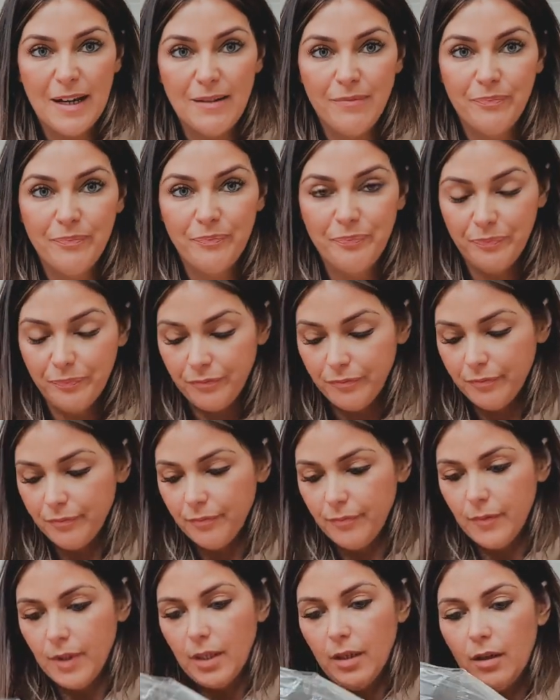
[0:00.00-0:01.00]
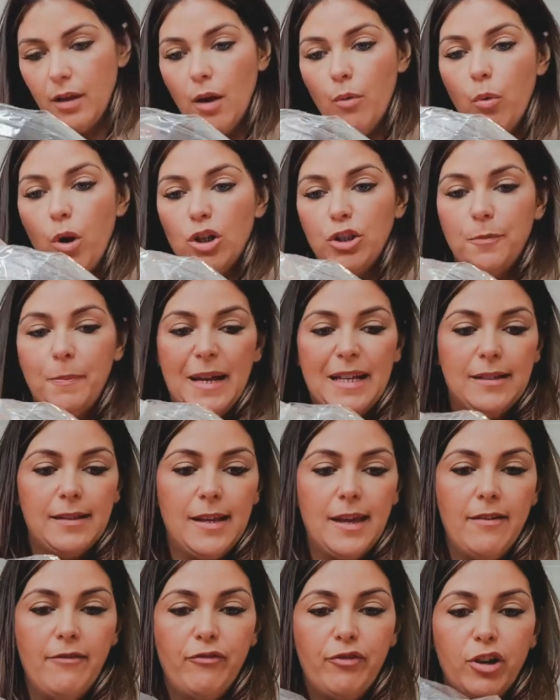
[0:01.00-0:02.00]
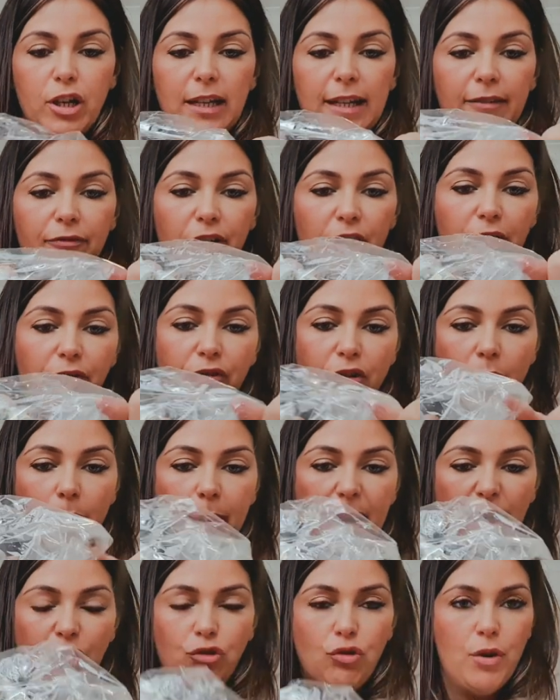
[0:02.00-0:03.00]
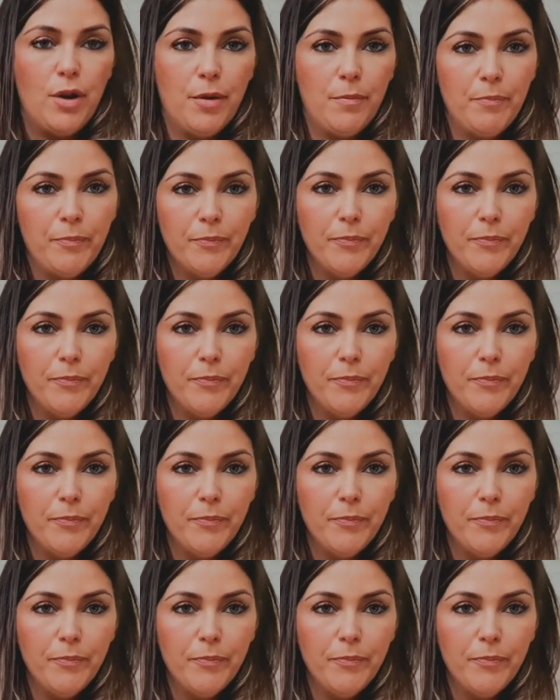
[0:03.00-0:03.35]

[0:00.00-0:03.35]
a wash basket for Olivia for a bedroom.